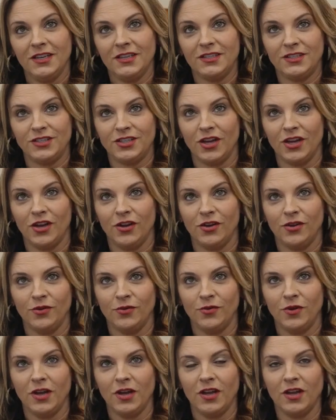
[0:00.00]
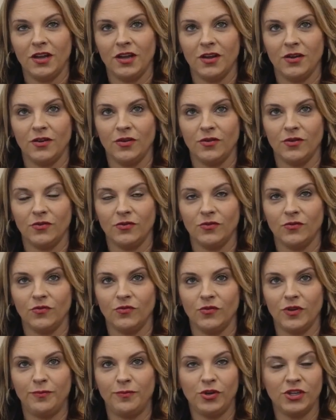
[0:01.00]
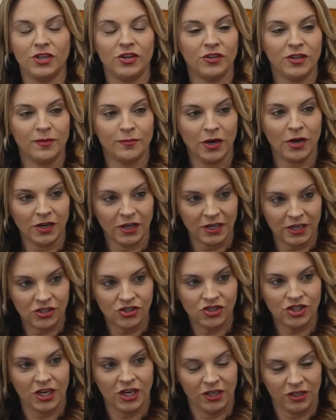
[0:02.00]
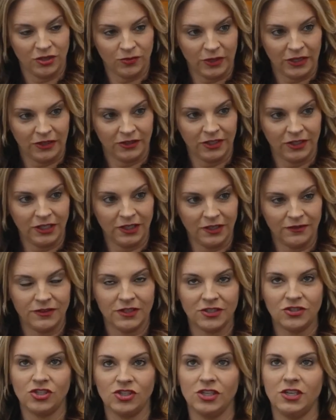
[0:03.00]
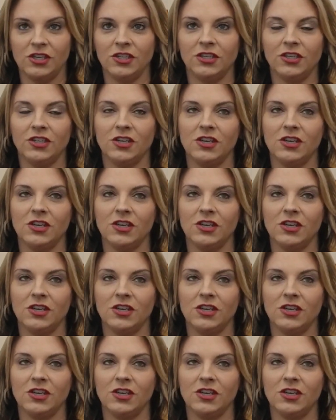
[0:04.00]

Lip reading: So we put it on the market in January of this year.